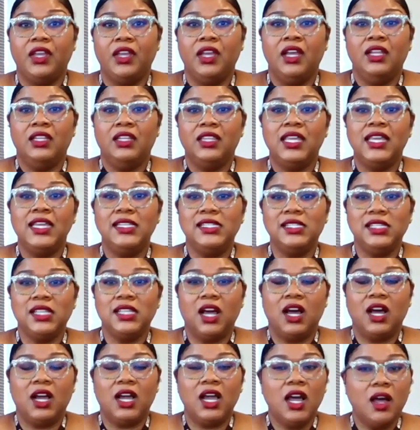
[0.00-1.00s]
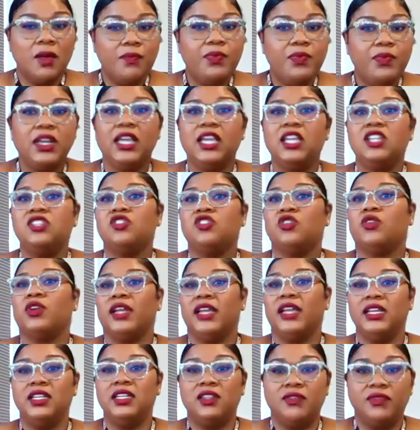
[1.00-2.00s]
These companies or
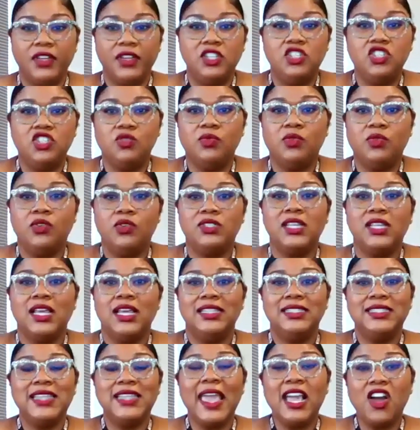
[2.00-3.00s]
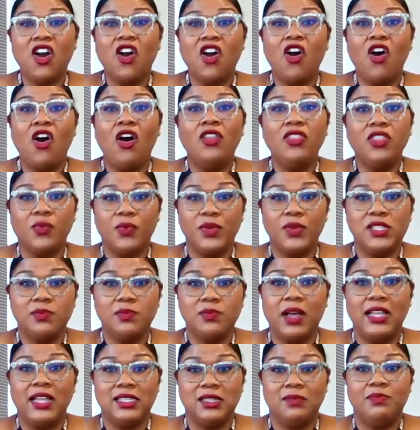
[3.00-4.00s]
individuals take on the
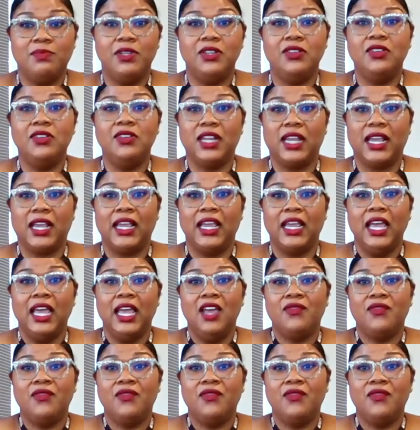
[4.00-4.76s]
responsibility